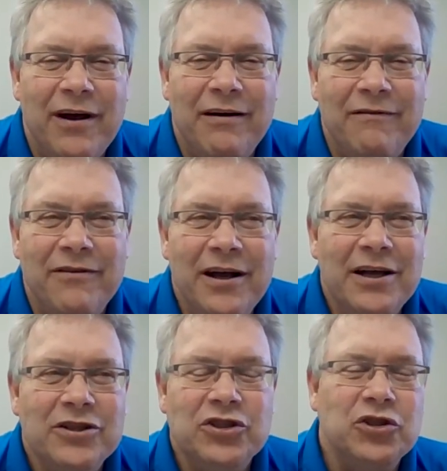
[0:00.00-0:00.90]
of
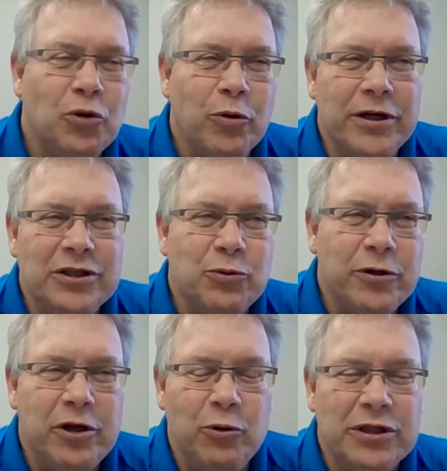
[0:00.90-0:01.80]
stories
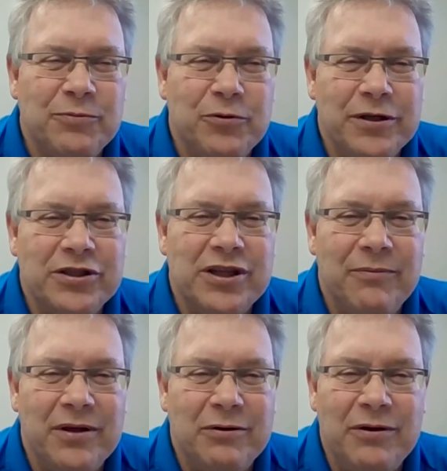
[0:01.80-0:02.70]
where you whisper into
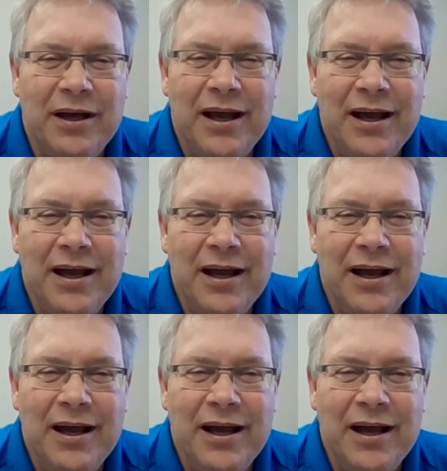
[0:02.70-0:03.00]
something